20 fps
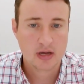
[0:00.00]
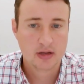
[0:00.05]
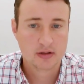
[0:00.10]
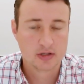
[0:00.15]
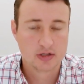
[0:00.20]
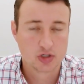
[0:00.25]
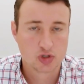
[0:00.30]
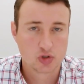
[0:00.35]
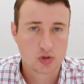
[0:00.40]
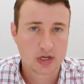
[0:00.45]

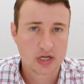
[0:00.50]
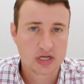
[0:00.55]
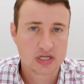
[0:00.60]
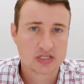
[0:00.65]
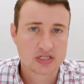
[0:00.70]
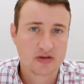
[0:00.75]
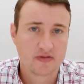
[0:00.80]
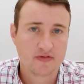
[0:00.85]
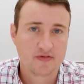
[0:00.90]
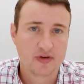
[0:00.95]
The trick is
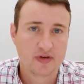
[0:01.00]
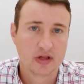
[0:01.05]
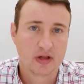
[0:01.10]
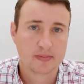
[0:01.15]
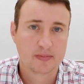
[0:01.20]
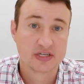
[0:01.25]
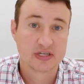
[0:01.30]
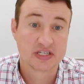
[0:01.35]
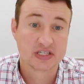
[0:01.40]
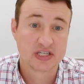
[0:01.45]
to fill
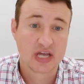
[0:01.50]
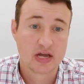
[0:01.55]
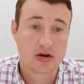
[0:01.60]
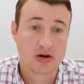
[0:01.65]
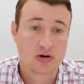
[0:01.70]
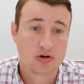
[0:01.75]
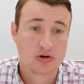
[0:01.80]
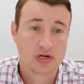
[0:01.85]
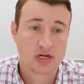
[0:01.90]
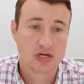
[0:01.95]
up the
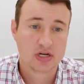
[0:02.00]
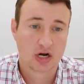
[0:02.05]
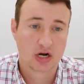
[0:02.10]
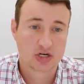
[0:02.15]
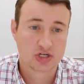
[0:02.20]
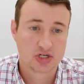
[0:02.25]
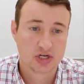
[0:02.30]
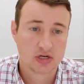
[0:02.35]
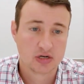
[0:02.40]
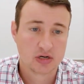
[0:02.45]
standard
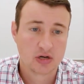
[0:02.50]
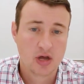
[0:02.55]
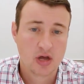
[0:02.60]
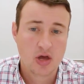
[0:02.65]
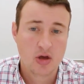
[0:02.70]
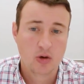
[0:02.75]
deduction